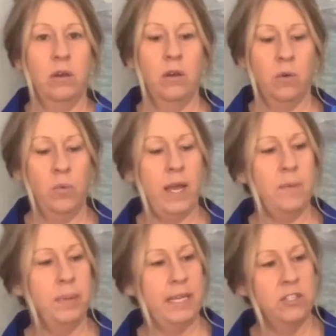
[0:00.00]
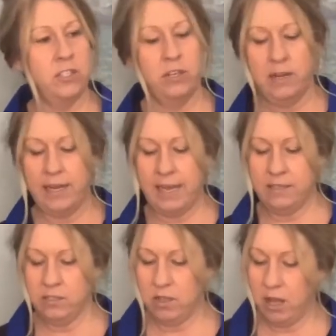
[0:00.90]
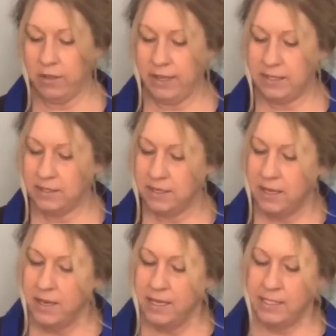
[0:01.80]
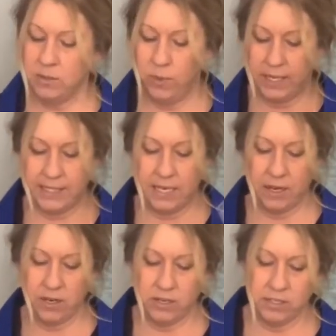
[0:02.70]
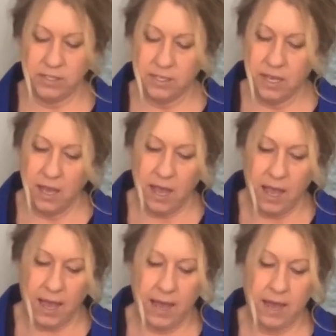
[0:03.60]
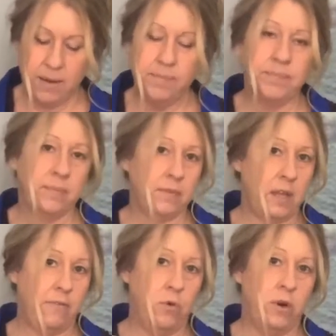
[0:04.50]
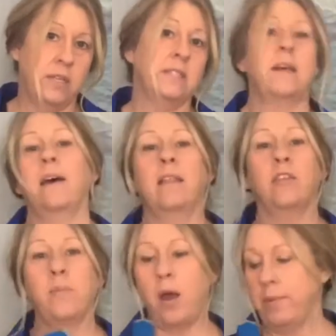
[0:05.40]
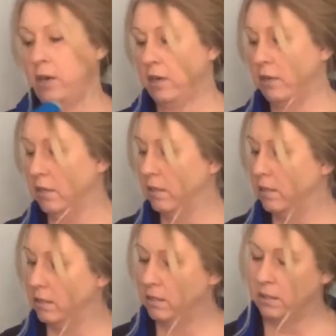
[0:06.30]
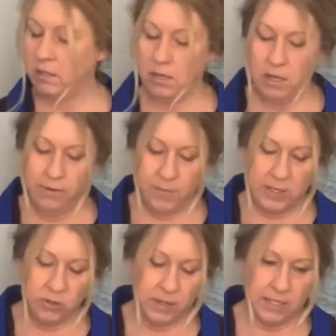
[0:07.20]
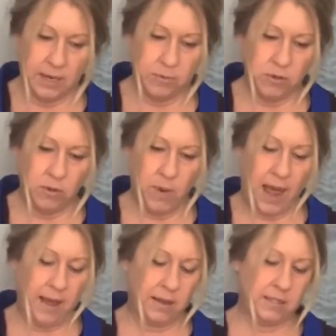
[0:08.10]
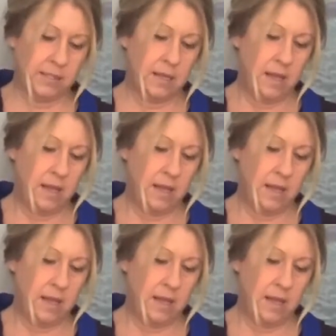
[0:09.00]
wick placer, I guess you'll call this, some wick stickers, of course, a thermometer for measuring the temperature of the wax,